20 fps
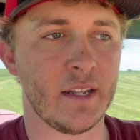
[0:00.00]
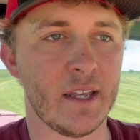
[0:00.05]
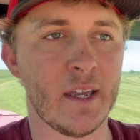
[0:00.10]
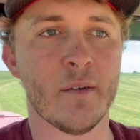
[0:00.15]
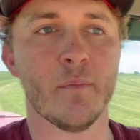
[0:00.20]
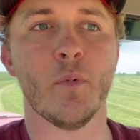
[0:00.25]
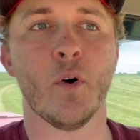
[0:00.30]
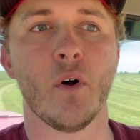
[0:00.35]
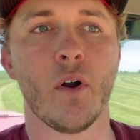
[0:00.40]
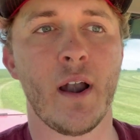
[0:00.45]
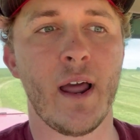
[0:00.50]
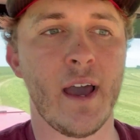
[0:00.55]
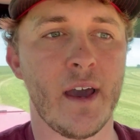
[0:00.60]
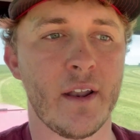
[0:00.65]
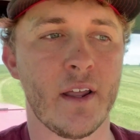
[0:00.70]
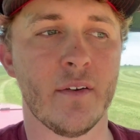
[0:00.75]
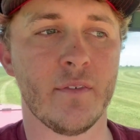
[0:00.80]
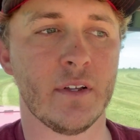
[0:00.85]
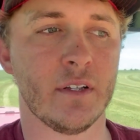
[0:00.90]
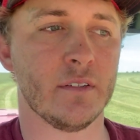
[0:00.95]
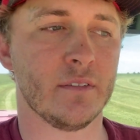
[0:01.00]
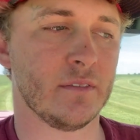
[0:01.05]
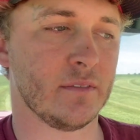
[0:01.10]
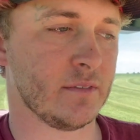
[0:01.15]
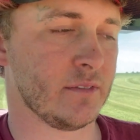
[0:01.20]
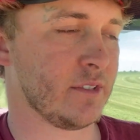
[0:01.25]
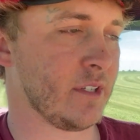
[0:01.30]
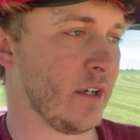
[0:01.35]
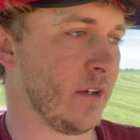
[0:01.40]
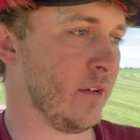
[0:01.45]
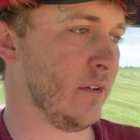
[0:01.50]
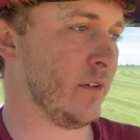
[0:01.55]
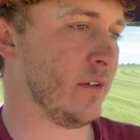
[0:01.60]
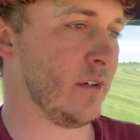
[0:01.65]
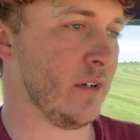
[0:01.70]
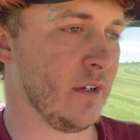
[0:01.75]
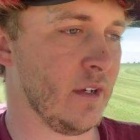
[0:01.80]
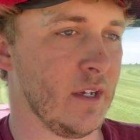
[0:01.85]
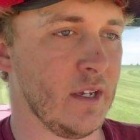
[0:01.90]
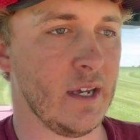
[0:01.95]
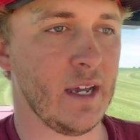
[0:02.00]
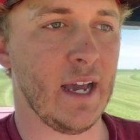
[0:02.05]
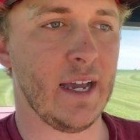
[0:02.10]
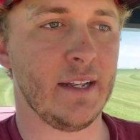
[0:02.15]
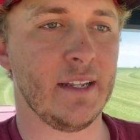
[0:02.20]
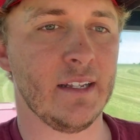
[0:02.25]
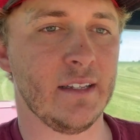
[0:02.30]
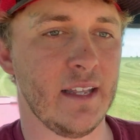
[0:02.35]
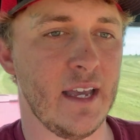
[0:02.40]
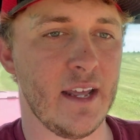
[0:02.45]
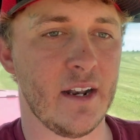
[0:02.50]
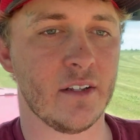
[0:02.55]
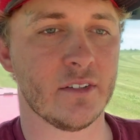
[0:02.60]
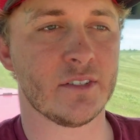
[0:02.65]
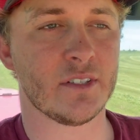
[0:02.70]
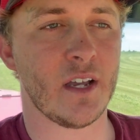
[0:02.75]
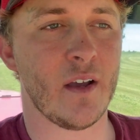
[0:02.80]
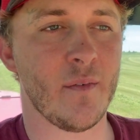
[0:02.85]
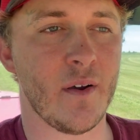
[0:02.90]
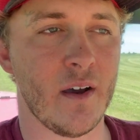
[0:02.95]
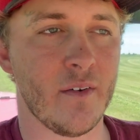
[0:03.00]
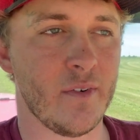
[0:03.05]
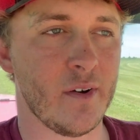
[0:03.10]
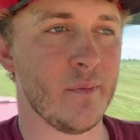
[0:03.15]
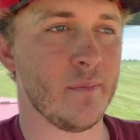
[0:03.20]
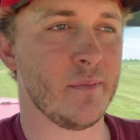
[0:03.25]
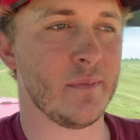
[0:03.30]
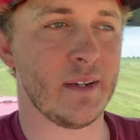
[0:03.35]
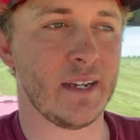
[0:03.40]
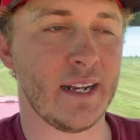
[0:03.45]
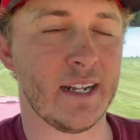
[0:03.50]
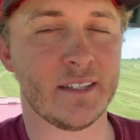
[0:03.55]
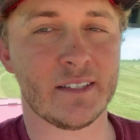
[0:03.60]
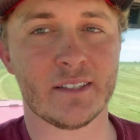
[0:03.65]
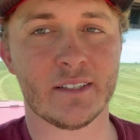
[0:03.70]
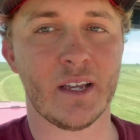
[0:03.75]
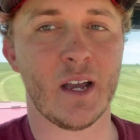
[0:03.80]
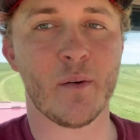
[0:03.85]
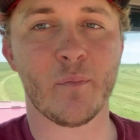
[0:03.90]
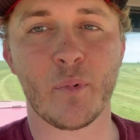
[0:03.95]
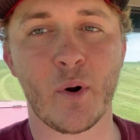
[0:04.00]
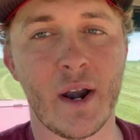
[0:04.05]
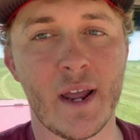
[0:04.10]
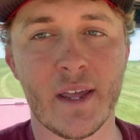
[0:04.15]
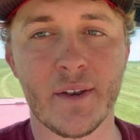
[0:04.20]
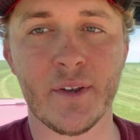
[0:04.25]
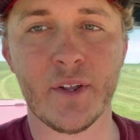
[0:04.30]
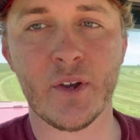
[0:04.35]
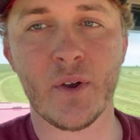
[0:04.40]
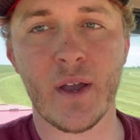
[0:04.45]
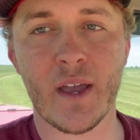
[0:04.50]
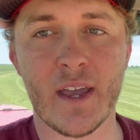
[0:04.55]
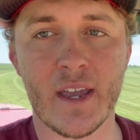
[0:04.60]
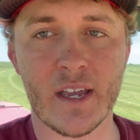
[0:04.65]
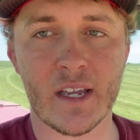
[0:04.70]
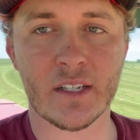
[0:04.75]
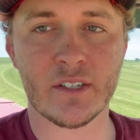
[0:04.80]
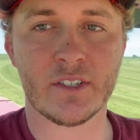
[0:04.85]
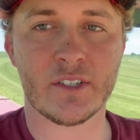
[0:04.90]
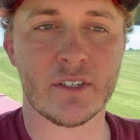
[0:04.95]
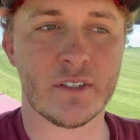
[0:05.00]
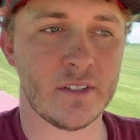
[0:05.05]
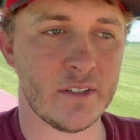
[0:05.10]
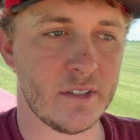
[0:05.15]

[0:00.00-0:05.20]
get more out of it. So I did that on some of them, and it's a brand new edge.